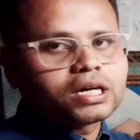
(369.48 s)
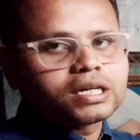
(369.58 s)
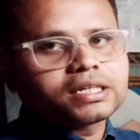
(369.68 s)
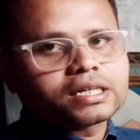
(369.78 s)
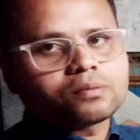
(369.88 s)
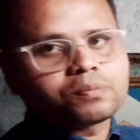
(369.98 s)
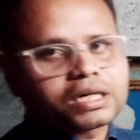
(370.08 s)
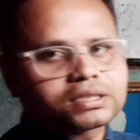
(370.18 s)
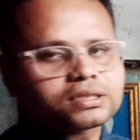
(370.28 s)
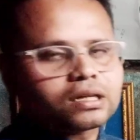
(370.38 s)

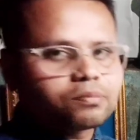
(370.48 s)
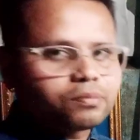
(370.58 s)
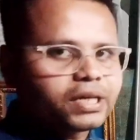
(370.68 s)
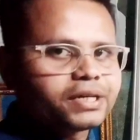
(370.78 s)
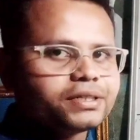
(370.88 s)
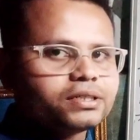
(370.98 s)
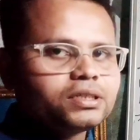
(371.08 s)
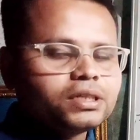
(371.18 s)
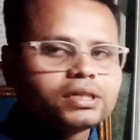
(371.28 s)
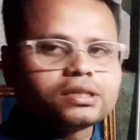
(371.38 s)
compasses are made
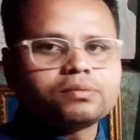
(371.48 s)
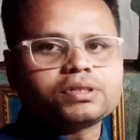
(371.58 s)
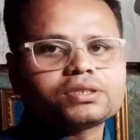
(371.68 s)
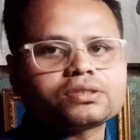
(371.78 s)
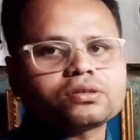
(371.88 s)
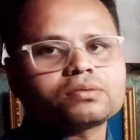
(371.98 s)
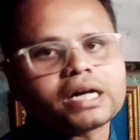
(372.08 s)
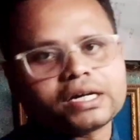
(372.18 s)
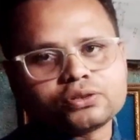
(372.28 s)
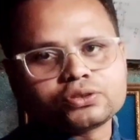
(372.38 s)
in the basis of the
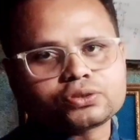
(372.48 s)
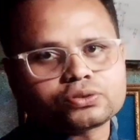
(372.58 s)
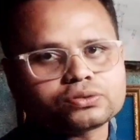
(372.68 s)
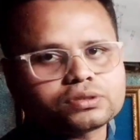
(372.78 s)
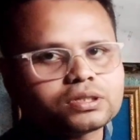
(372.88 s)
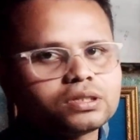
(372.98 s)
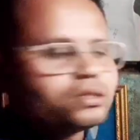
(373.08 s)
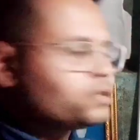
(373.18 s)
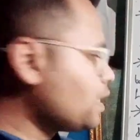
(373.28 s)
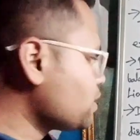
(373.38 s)
idostones
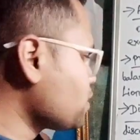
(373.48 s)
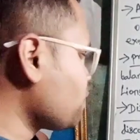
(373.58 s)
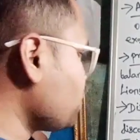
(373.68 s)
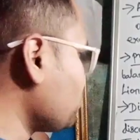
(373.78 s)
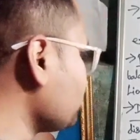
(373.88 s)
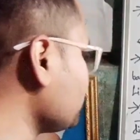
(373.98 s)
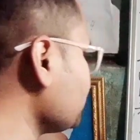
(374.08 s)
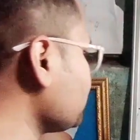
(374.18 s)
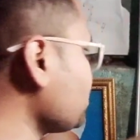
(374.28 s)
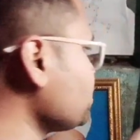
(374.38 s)
that was found is
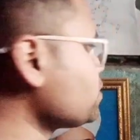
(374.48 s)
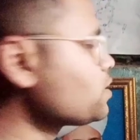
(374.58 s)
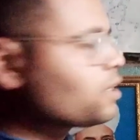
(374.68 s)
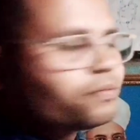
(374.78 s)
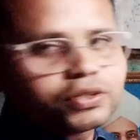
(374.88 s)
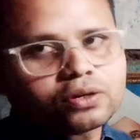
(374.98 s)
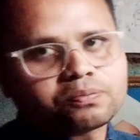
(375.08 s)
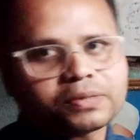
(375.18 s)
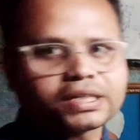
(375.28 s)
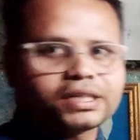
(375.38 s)
the discovery of
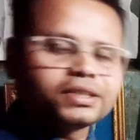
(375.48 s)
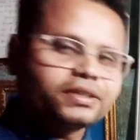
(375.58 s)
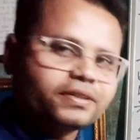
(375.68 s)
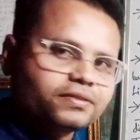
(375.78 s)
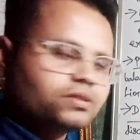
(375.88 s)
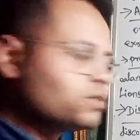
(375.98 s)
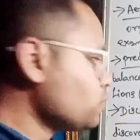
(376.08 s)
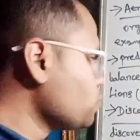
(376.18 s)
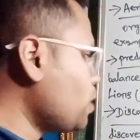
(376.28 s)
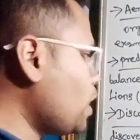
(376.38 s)
magnetism.
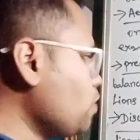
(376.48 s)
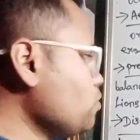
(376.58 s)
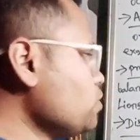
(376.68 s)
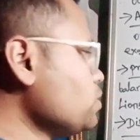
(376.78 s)
So how the